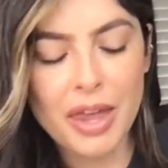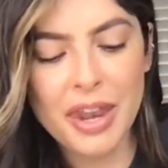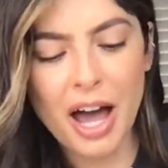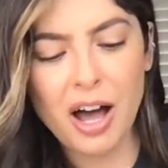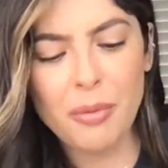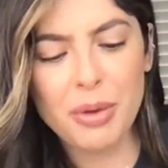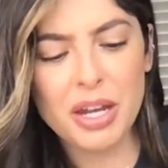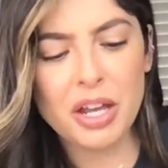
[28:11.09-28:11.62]

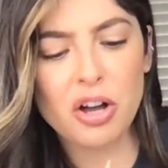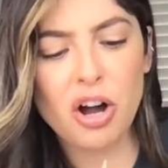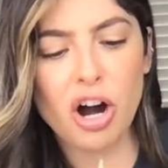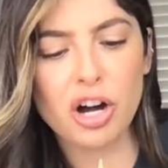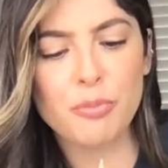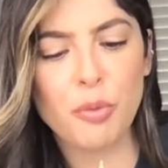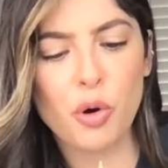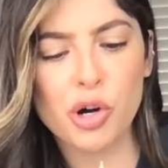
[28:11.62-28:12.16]
Now I'm eating
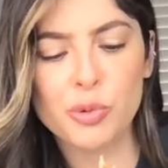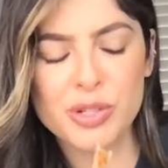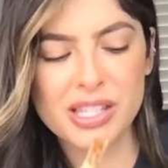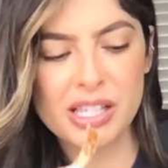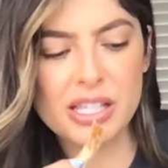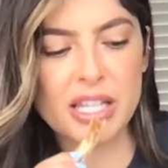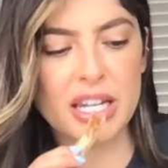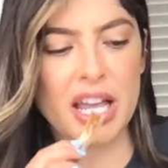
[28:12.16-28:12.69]
cardboard
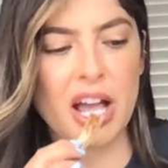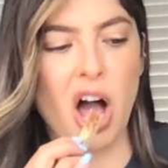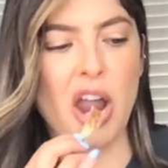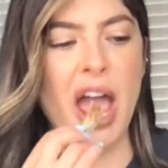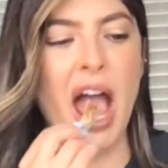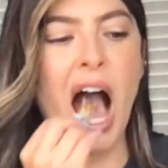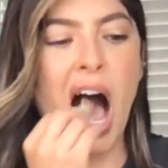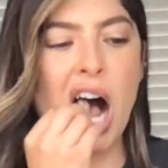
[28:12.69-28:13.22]
with seasoning
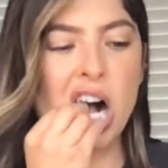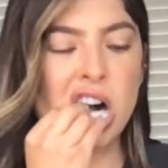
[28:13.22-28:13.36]
on it.